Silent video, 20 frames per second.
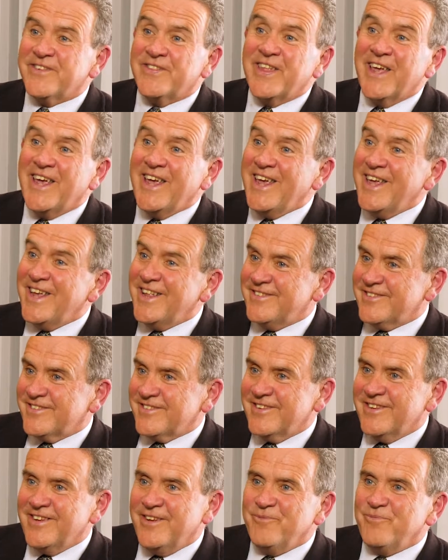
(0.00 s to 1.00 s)
and the
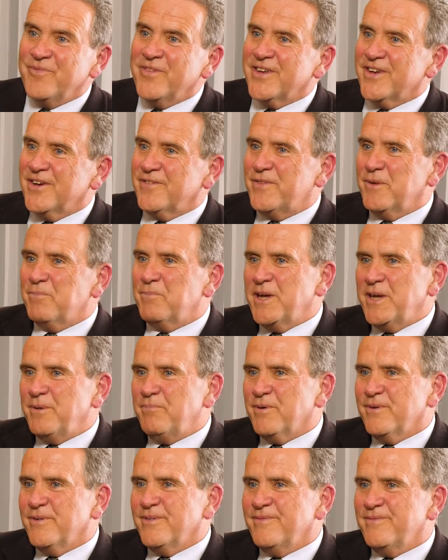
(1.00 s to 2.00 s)
hands of the
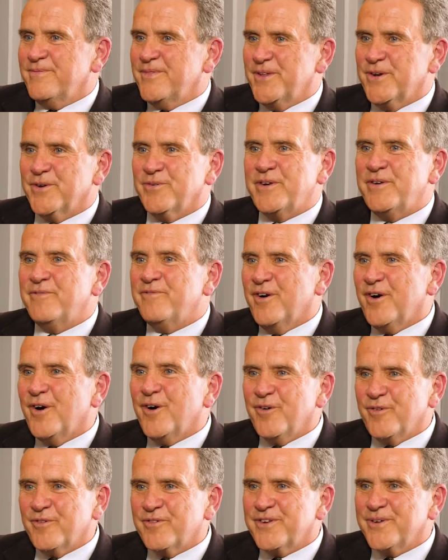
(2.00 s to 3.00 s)
people that are
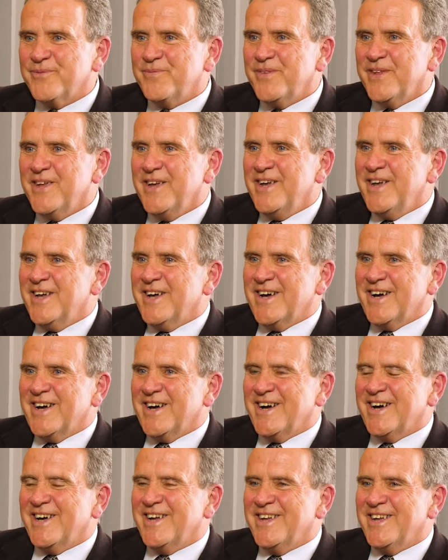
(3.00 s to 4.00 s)
involved.
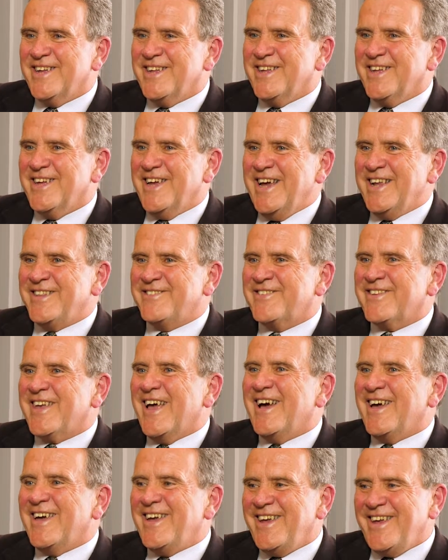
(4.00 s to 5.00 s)
It
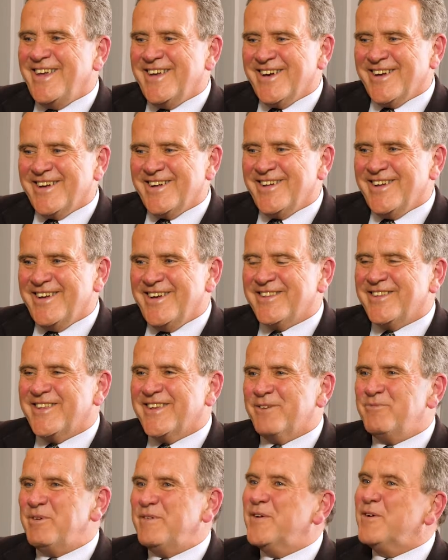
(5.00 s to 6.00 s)

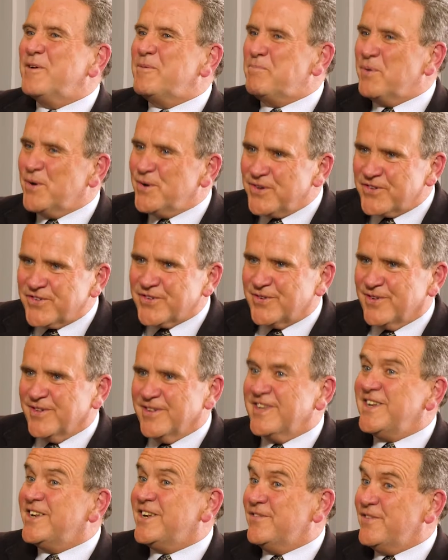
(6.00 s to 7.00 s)
can be a very
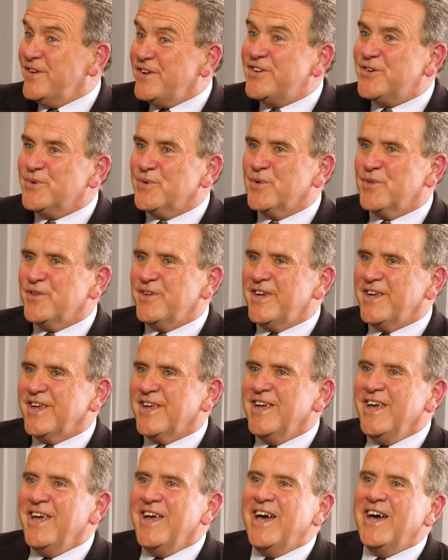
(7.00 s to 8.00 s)
personal, individual thing,
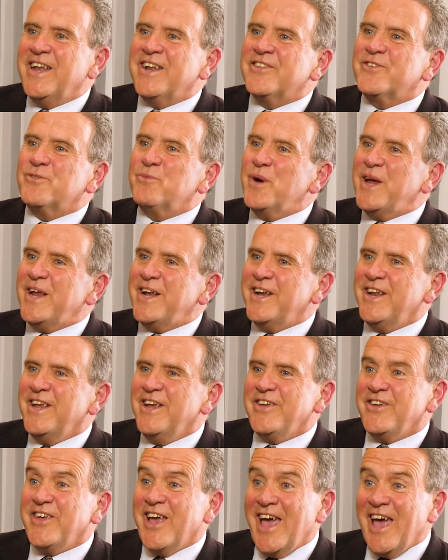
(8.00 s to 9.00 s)
and it's when
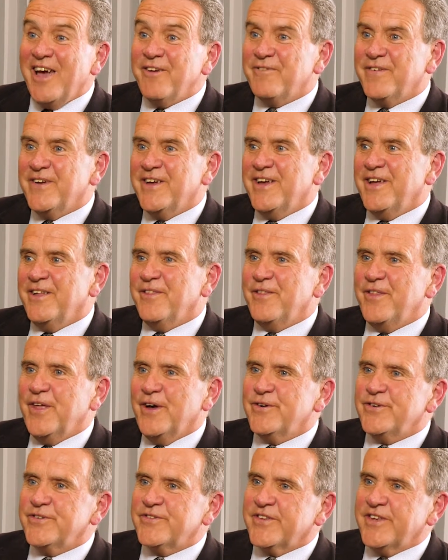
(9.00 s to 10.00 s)
you have
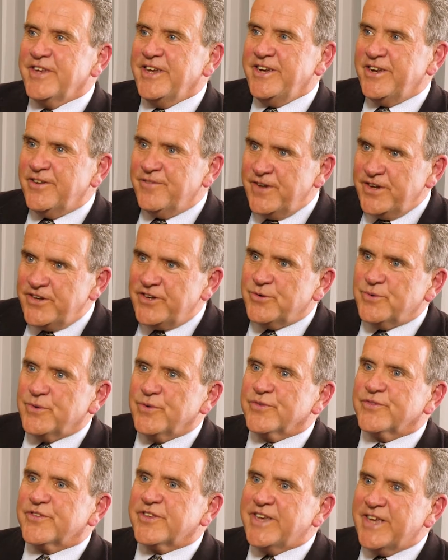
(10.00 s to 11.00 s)
those
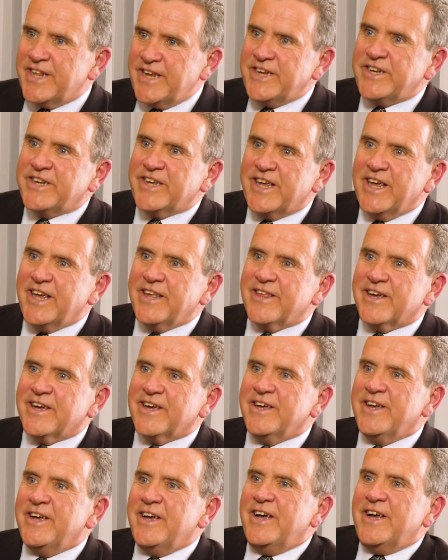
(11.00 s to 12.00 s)
individuals getting together
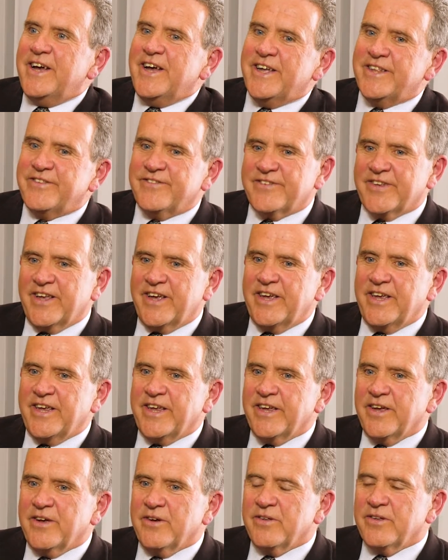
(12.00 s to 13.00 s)
and
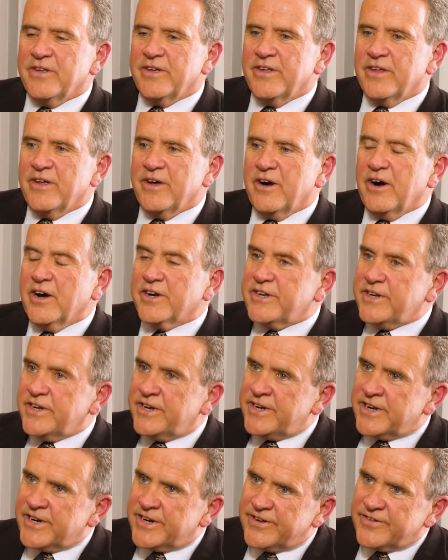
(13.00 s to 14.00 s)
saying, I
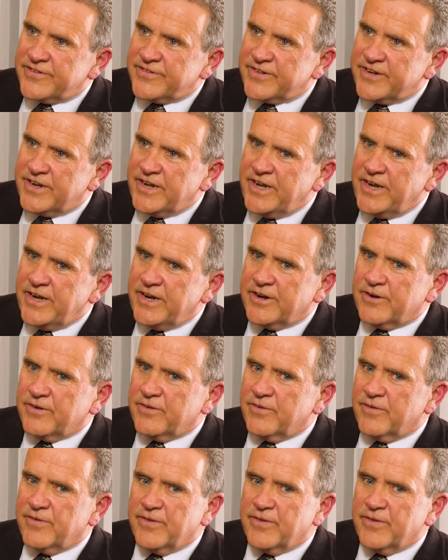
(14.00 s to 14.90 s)
didn't understand,